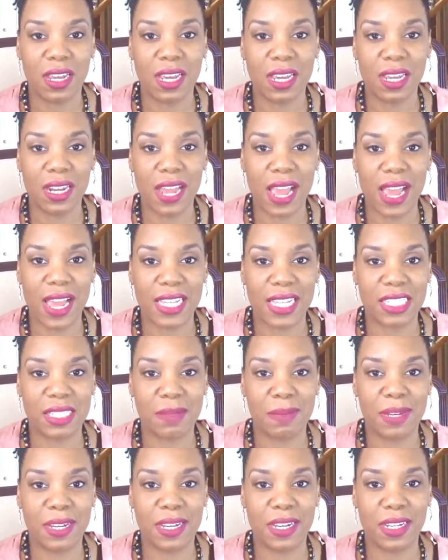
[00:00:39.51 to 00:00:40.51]
It
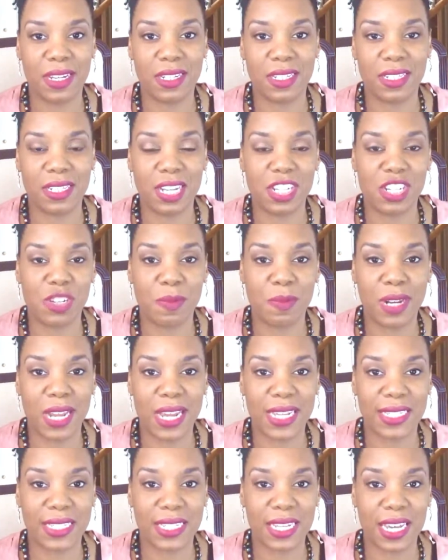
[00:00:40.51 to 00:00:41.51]
has been such a
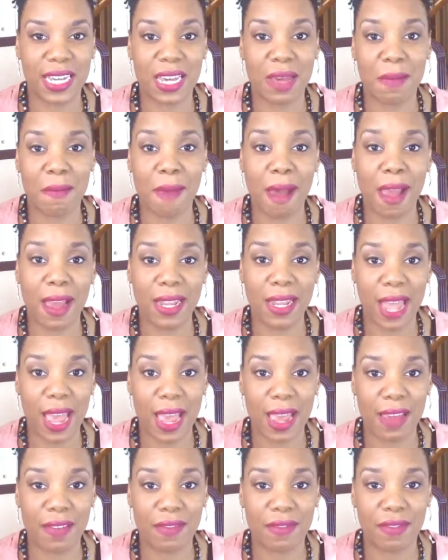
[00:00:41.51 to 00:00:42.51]
blessing in my
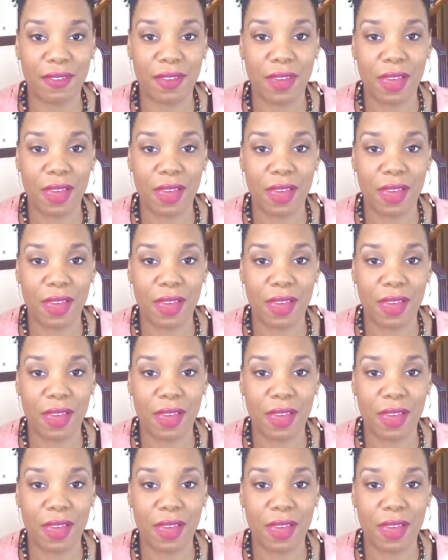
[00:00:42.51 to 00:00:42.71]
life